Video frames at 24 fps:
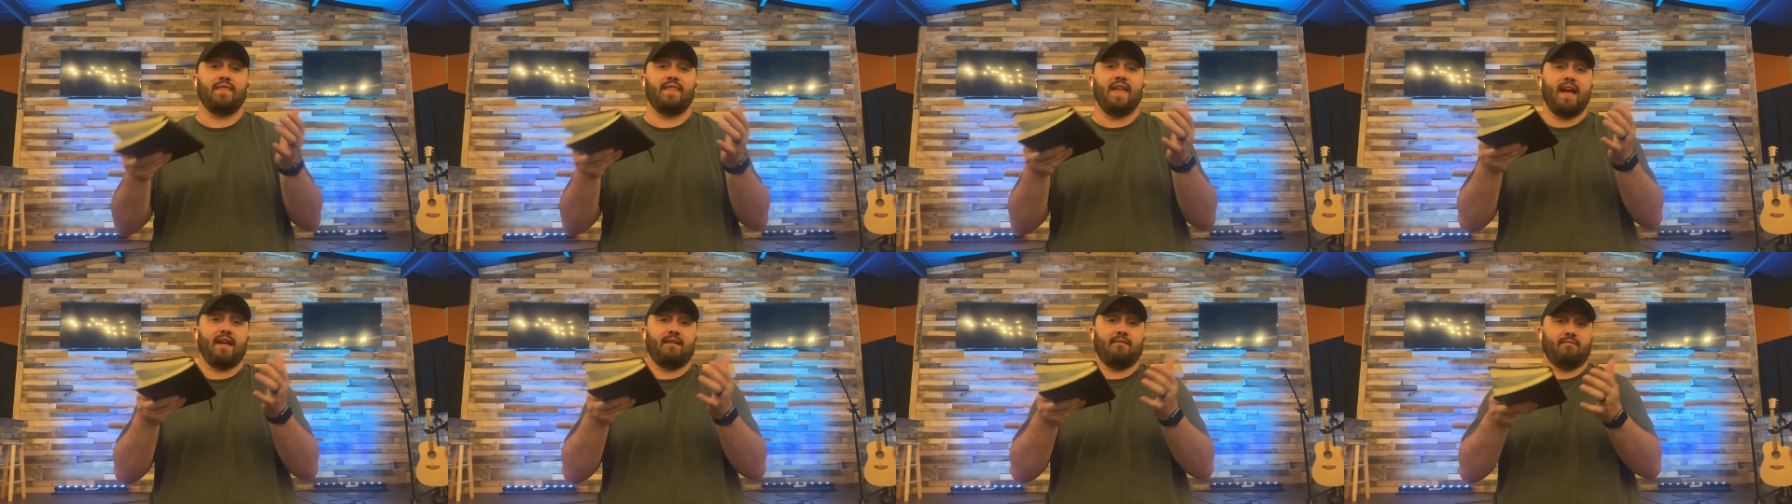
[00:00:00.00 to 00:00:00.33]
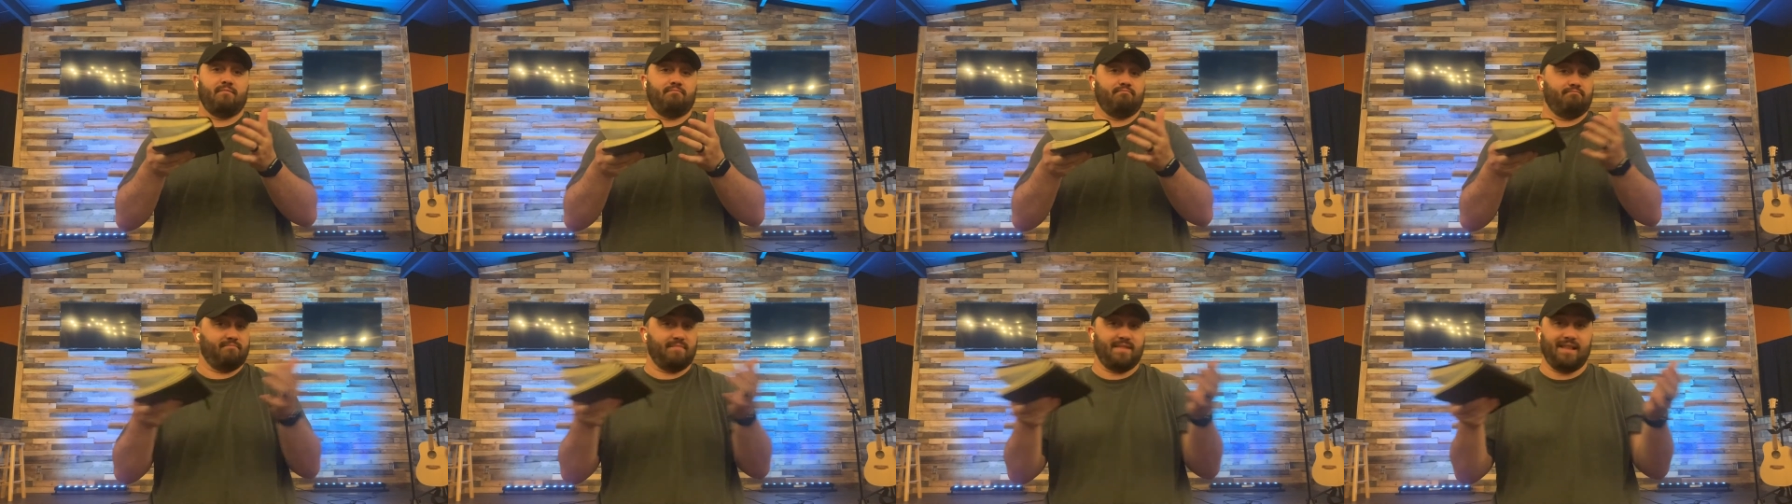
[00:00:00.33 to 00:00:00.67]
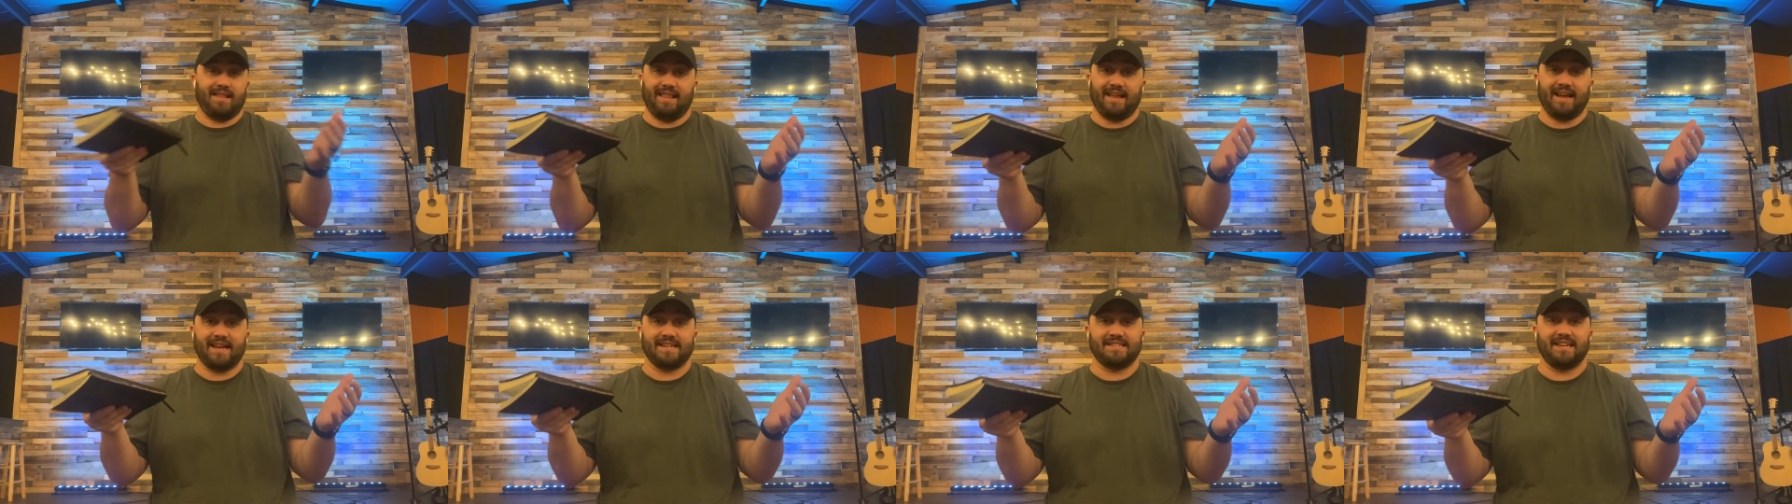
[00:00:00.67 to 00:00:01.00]
that
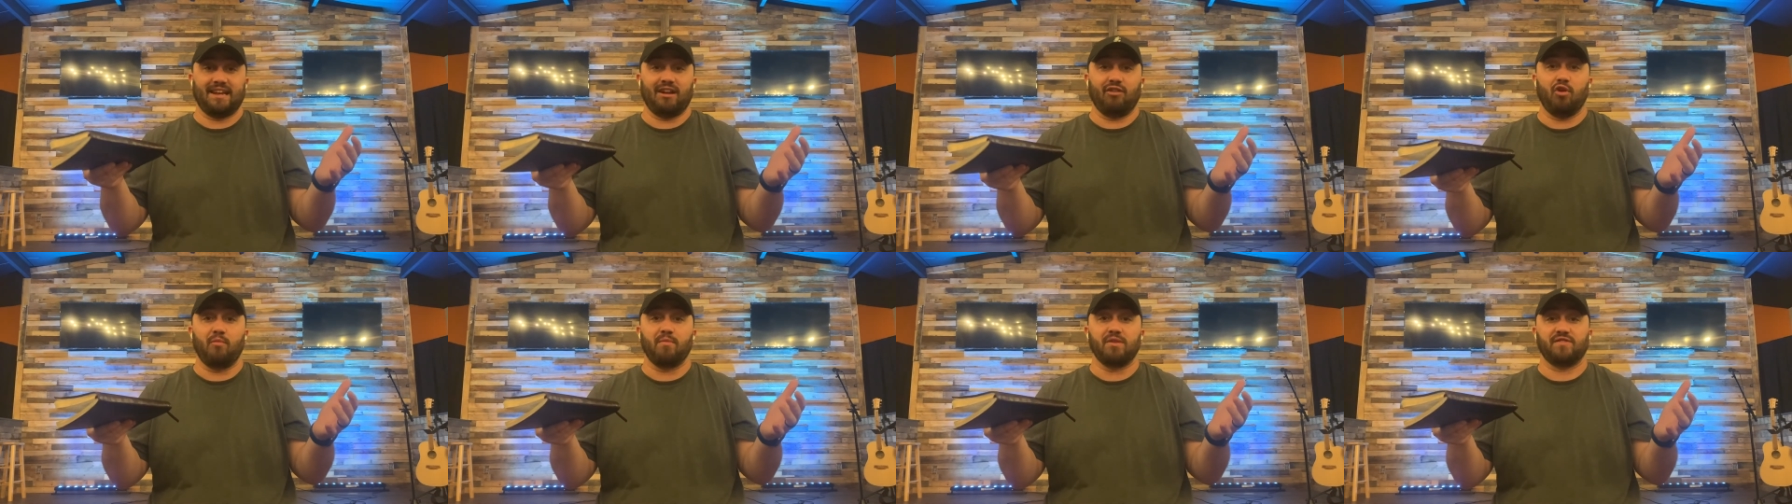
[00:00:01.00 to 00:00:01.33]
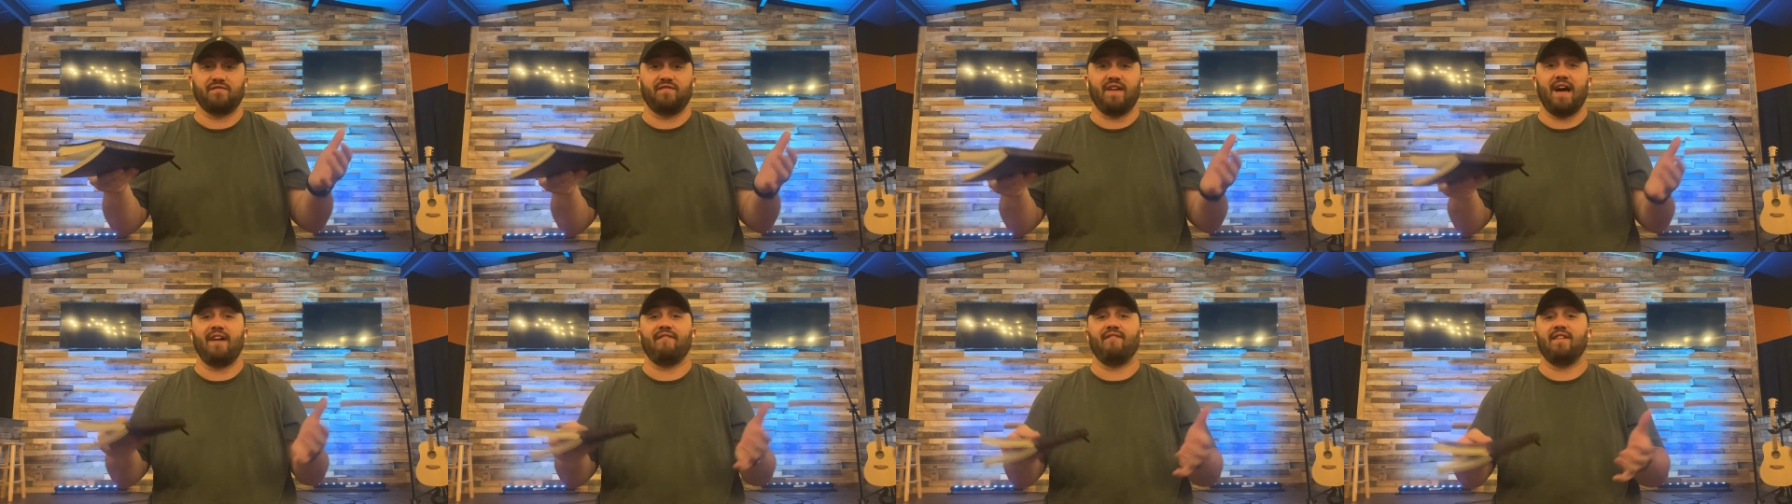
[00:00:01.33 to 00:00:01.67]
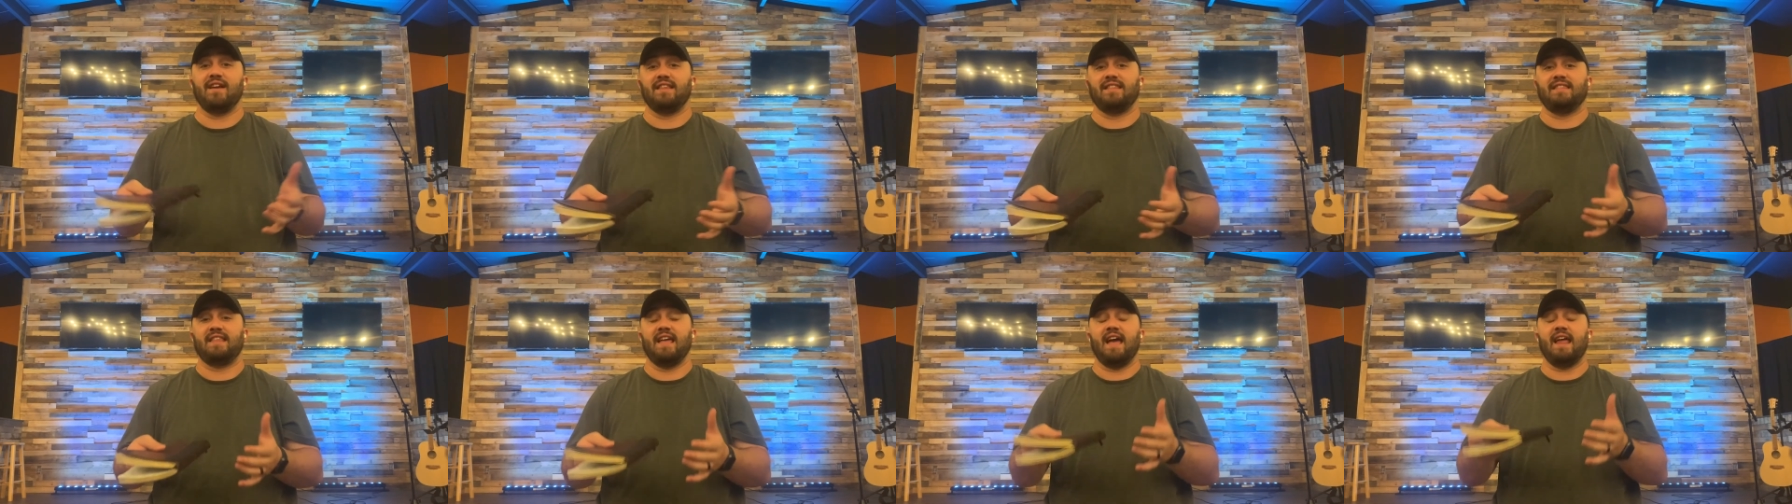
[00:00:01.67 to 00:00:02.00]
like I said in Romans 5
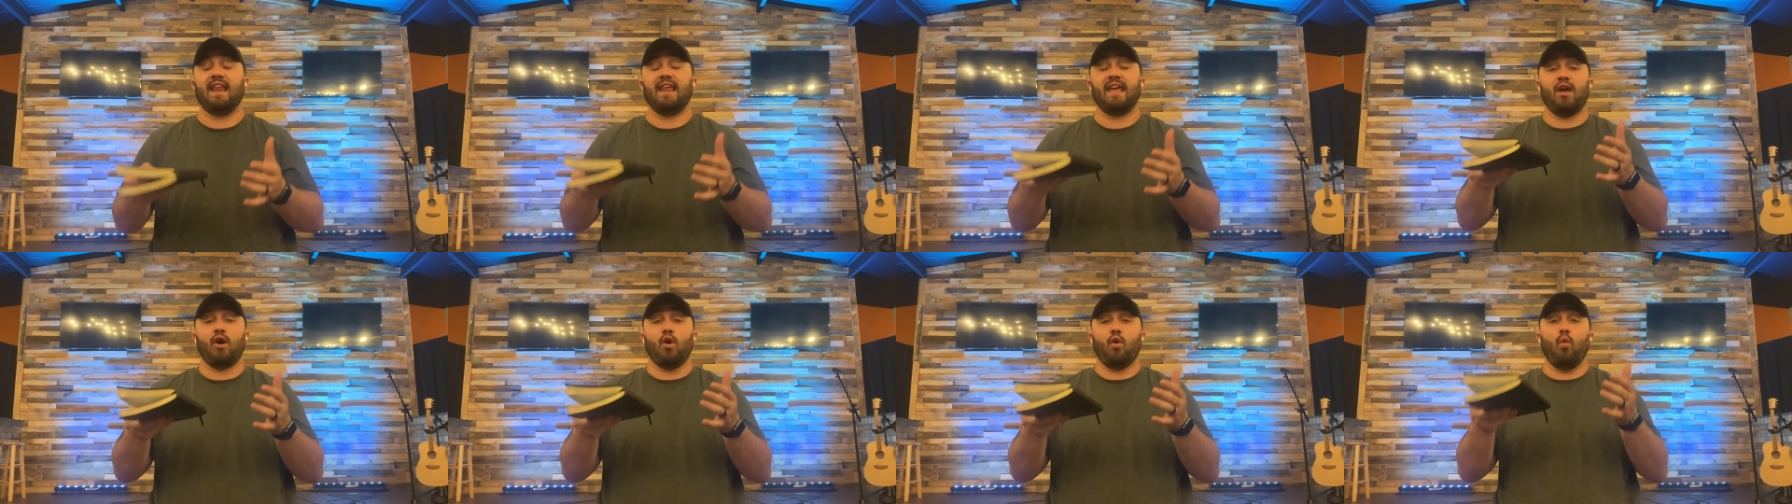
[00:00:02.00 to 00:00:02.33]
8, that